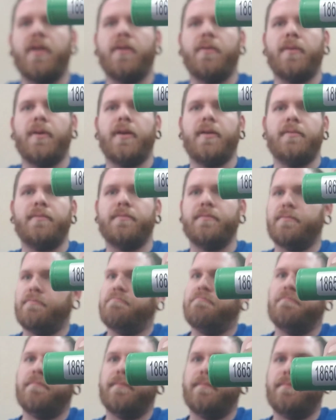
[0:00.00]
the way,
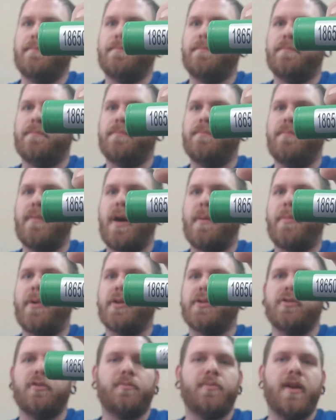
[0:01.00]
my
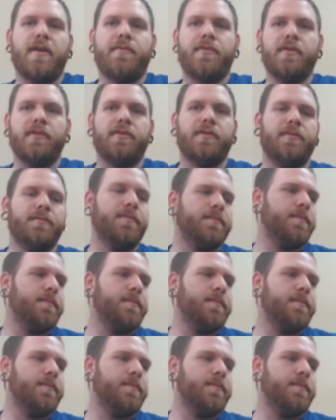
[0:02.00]
personal preference.